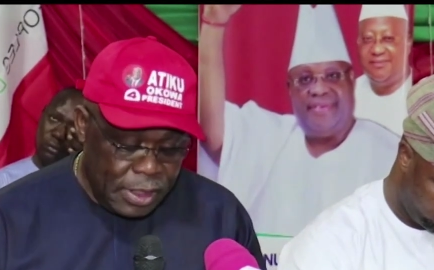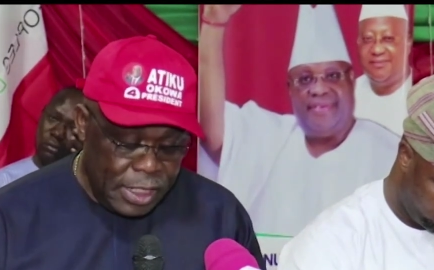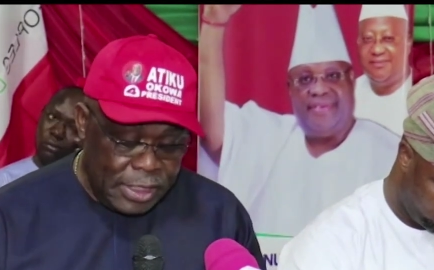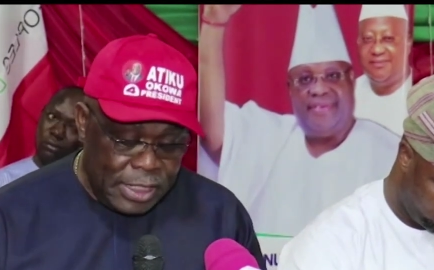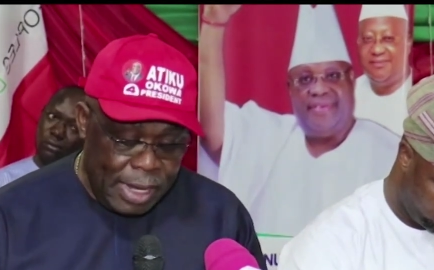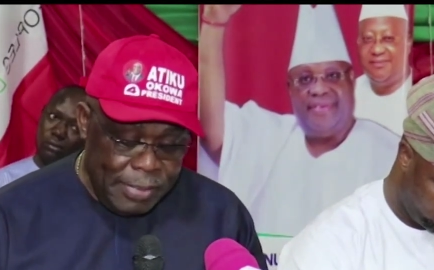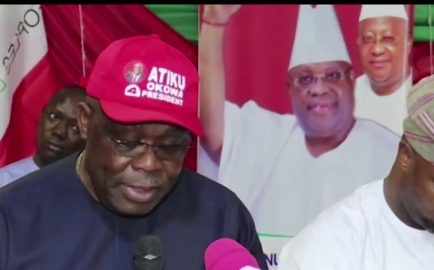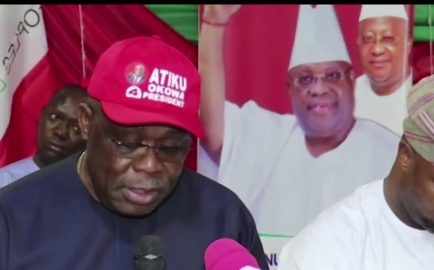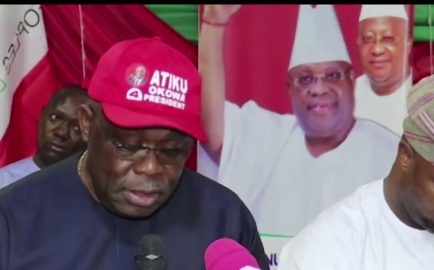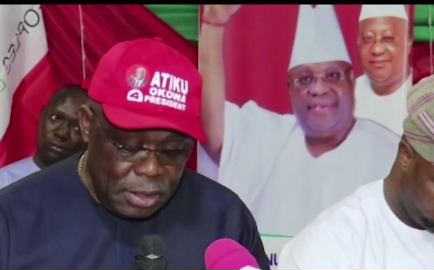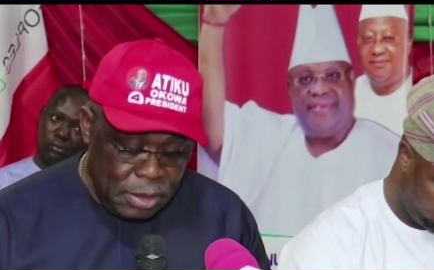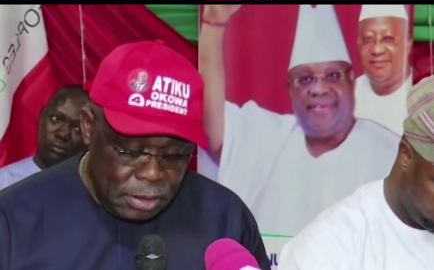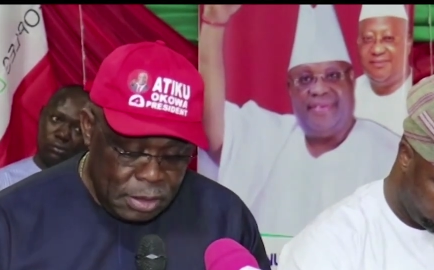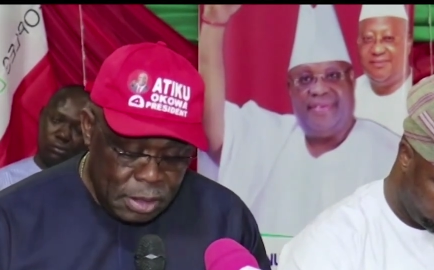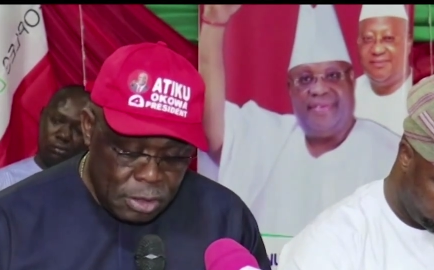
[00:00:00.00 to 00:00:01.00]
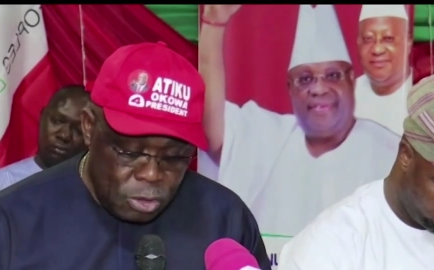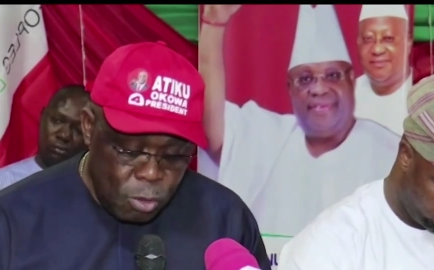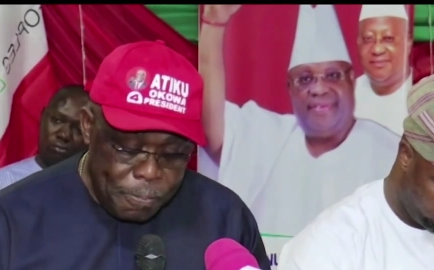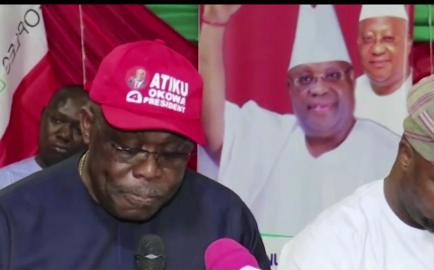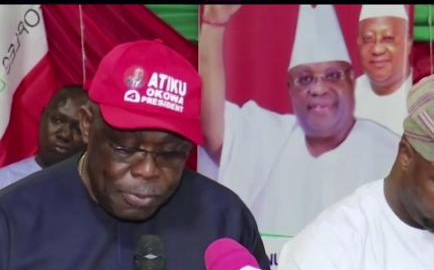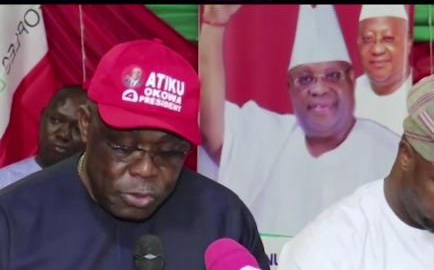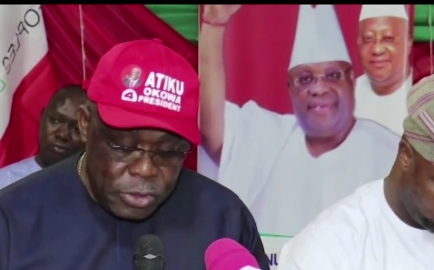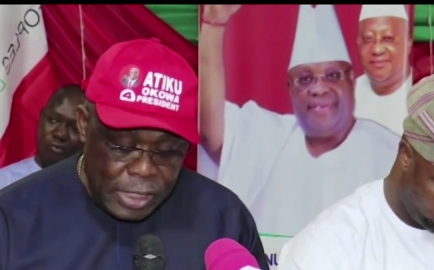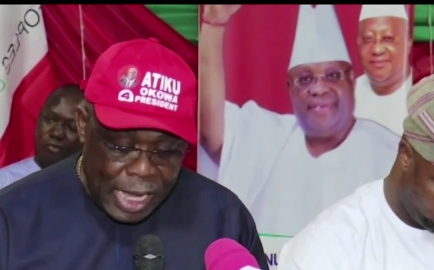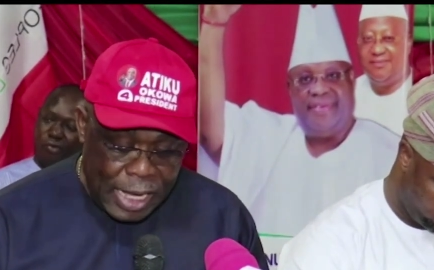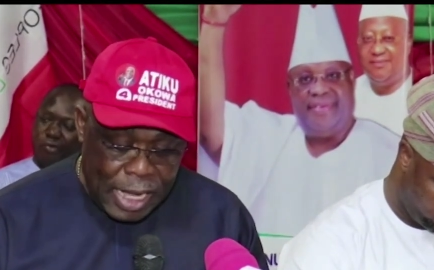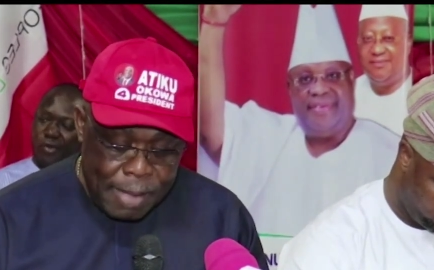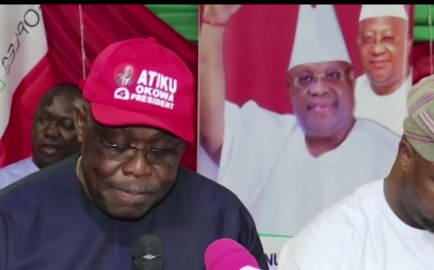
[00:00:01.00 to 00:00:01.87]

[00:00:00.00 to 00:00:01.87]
Speaker 1: Determined to push our